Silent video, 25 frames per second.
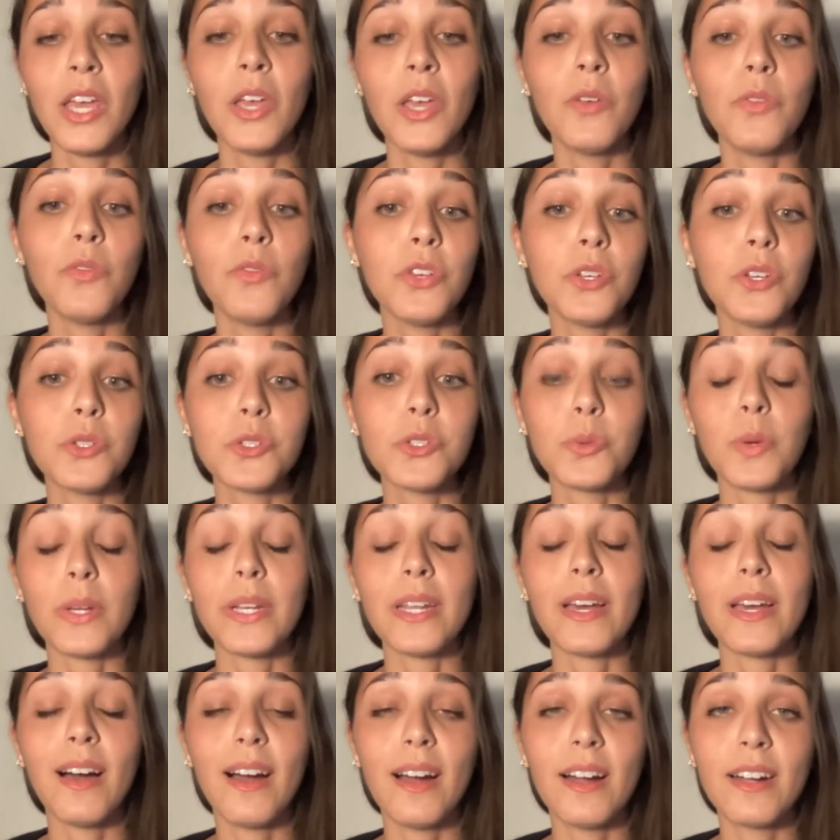infused
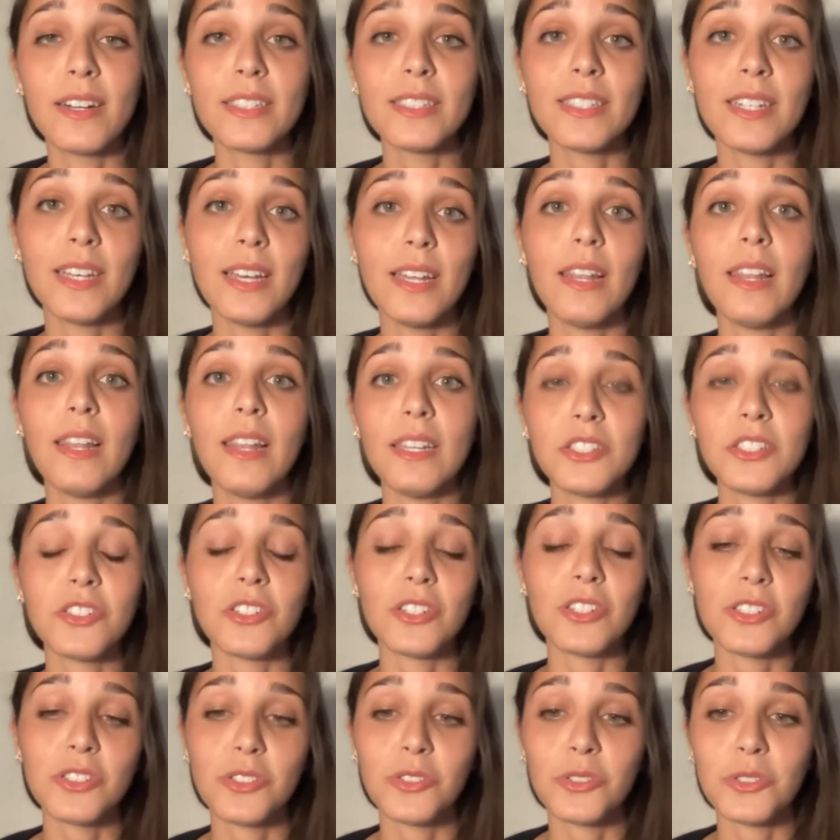with art and
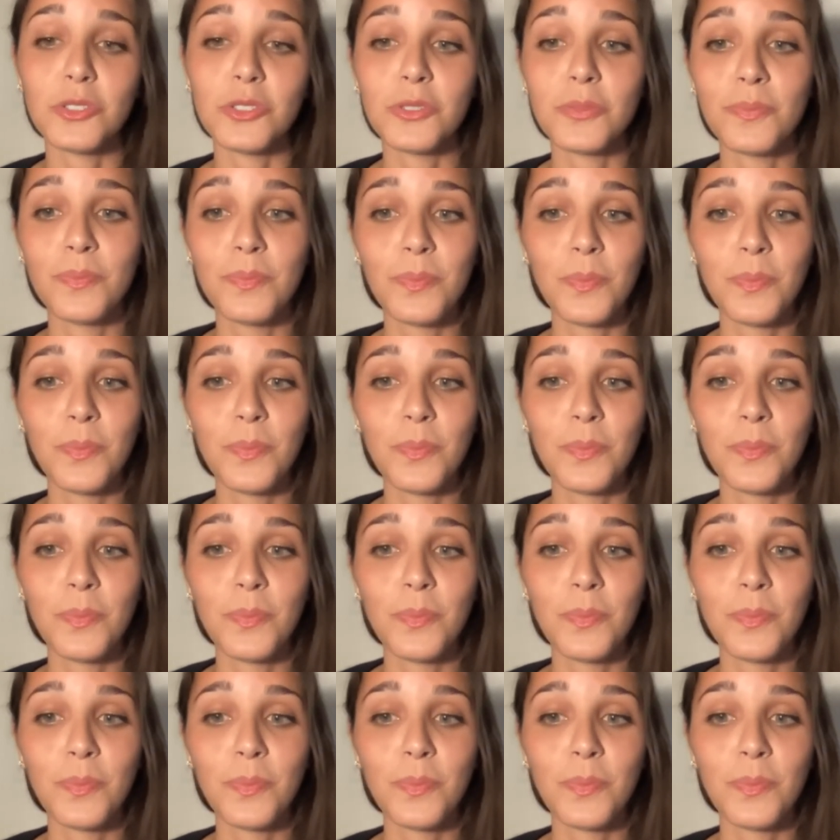literature.